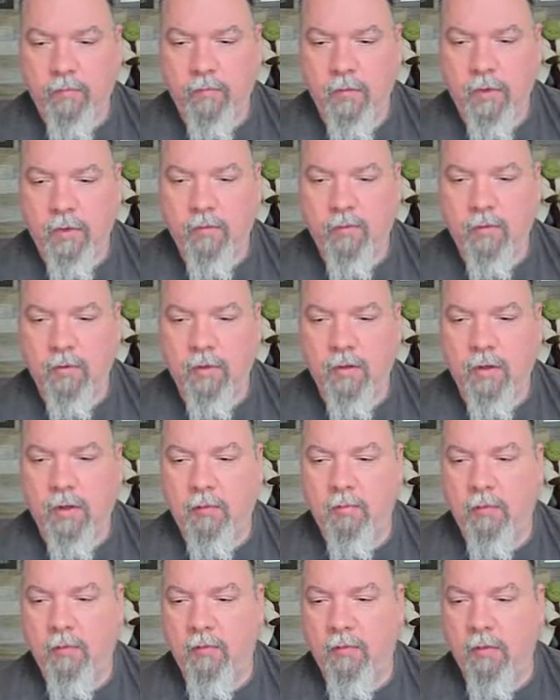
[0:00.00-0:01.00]
I jerk it
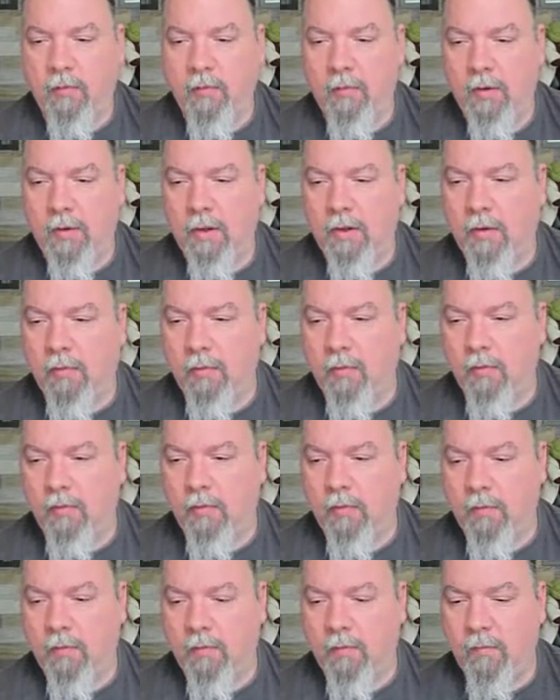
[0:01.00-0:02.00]
every chance I get.
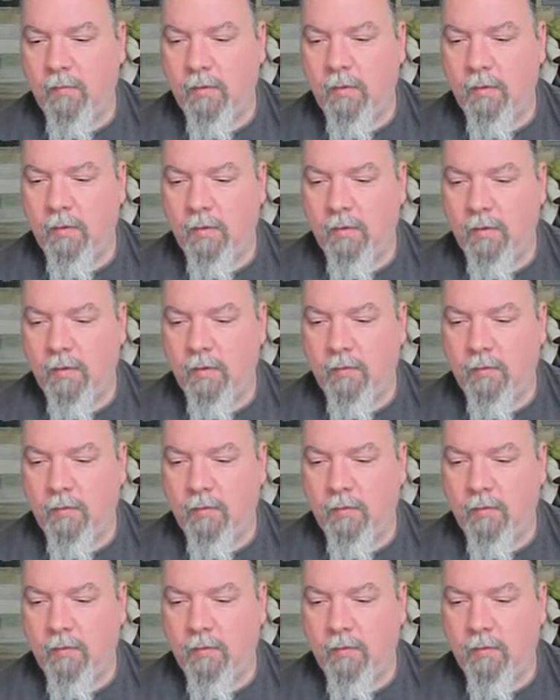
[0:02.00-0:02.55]
Wisconsin.